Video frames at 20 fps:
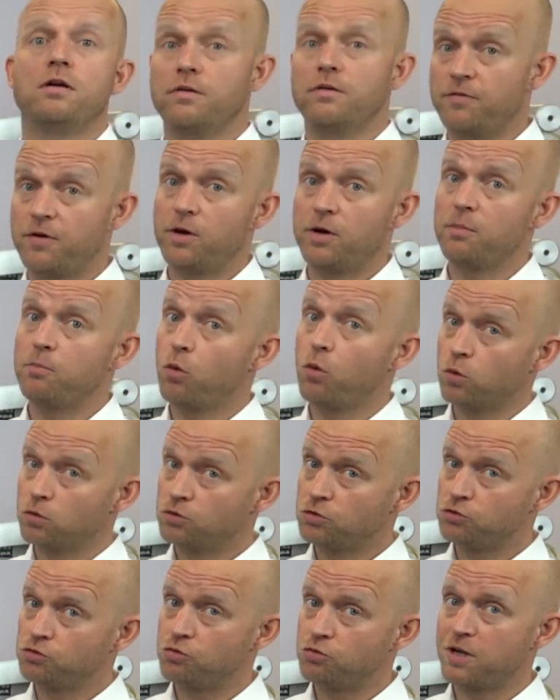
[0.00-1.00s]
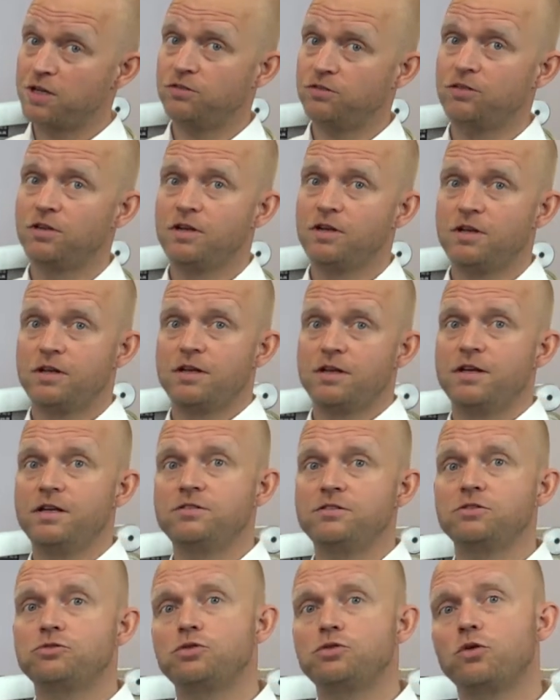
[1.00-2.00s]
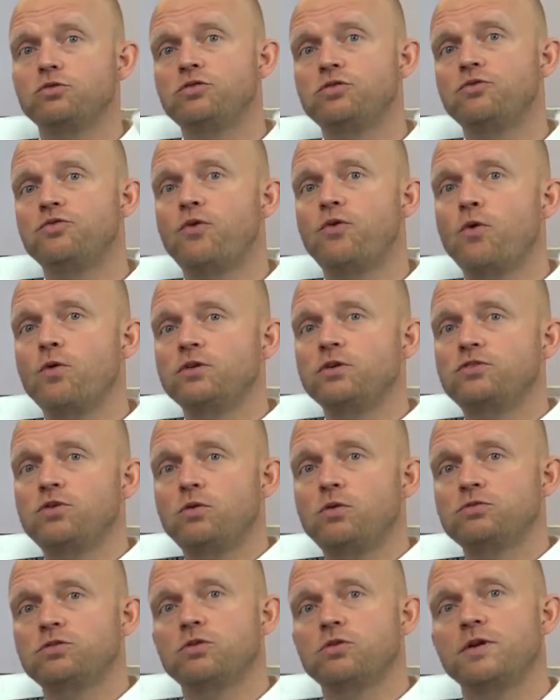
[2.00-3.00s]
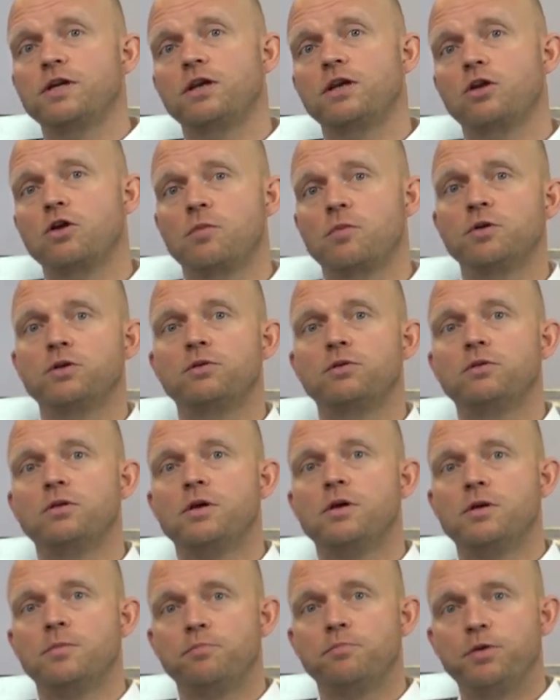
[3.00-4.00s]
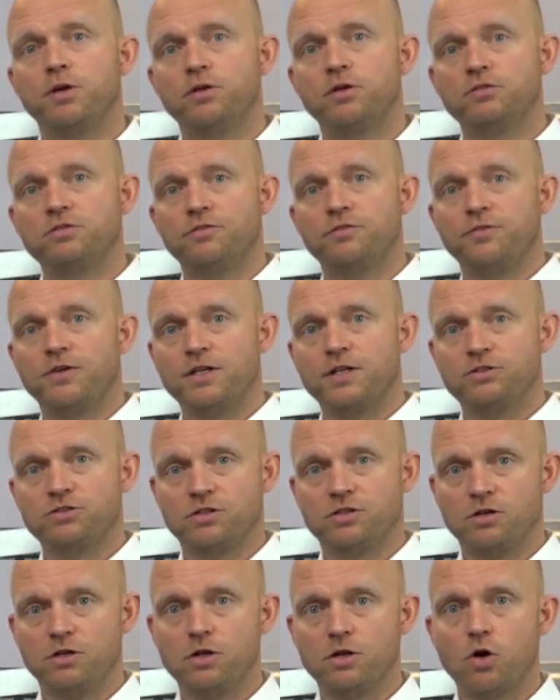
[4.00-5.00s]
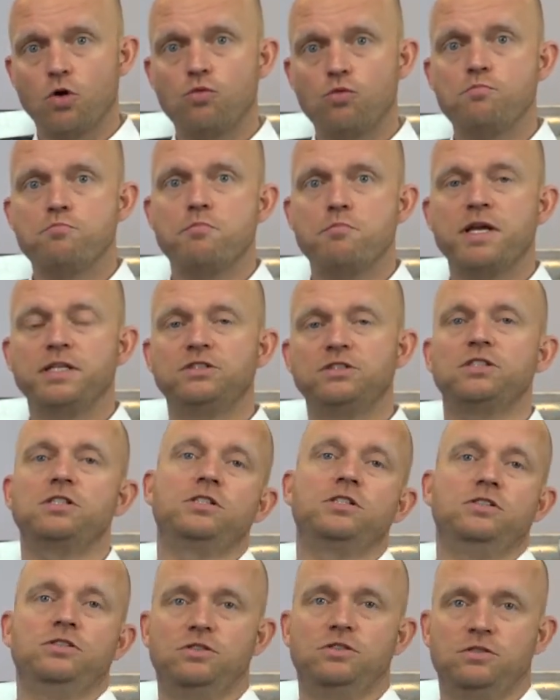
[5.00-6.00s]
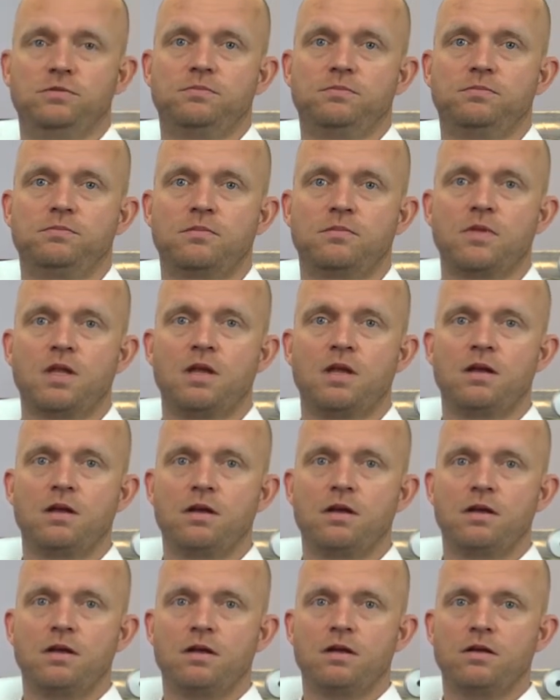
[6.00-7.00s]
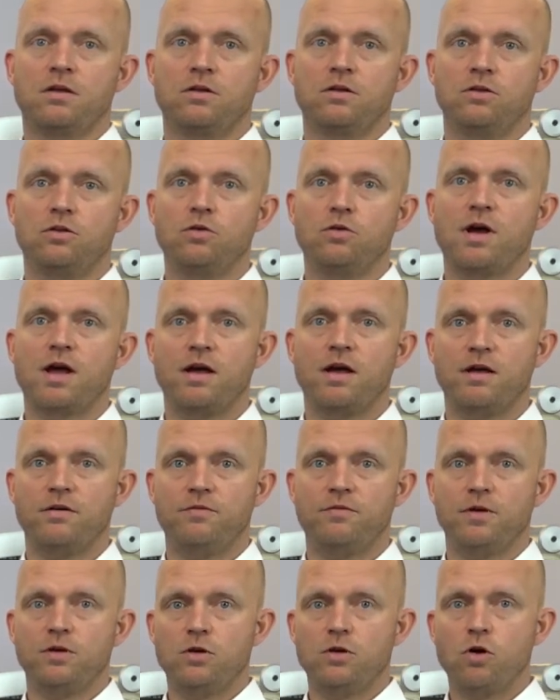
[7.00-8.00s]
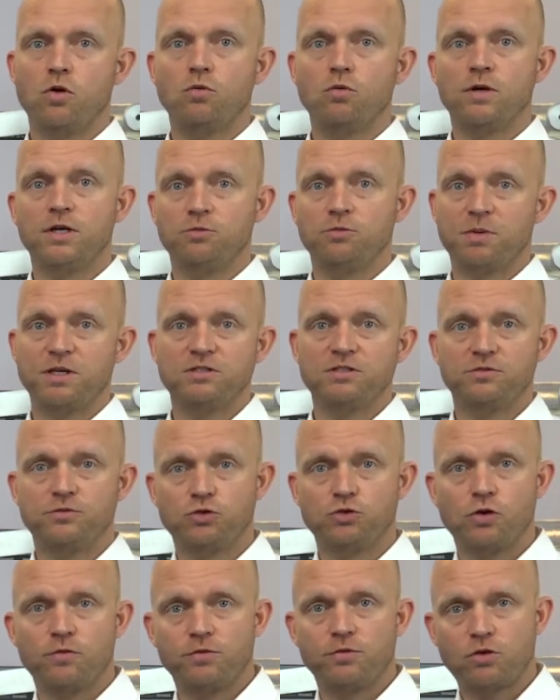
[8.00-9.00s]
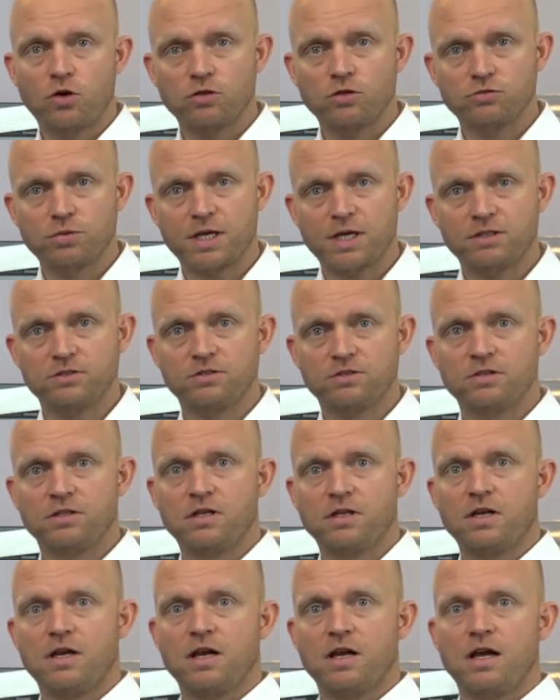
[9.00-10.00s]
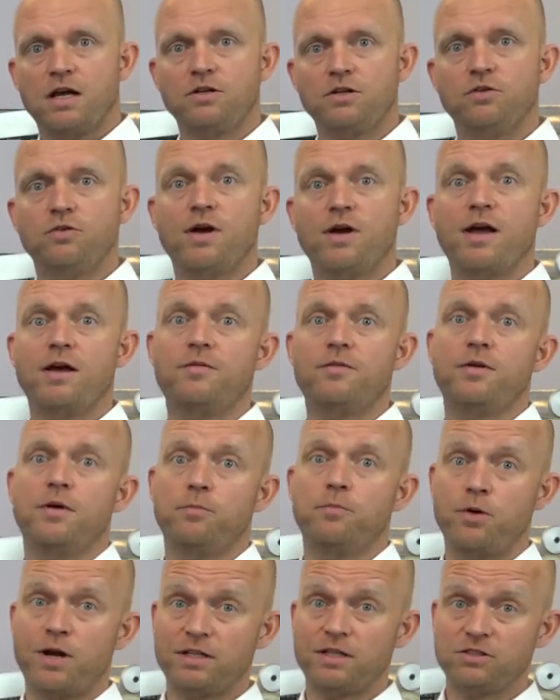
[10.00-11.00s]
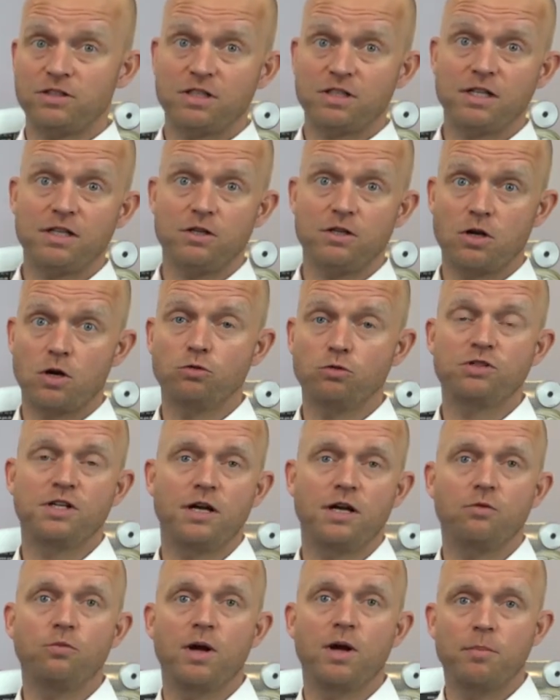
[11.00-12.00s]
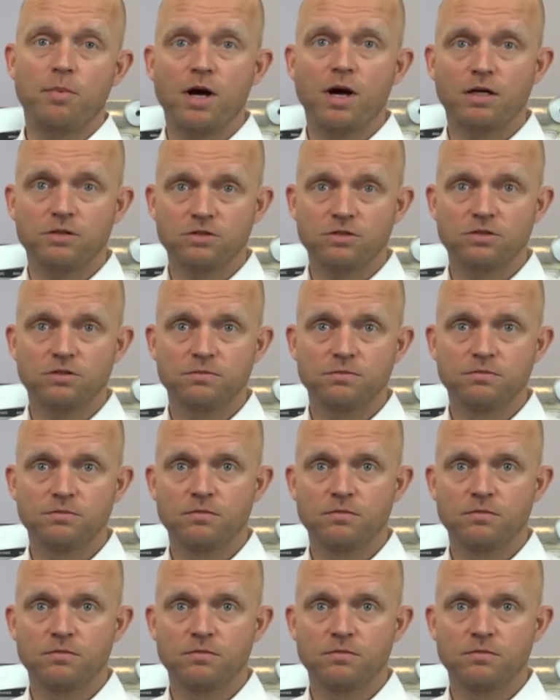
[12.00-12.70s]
very important to stress, is the Trojan 4 is also economical because of its low maintenance. You have no expensive service contracts, and you have practically no tear and wear parts.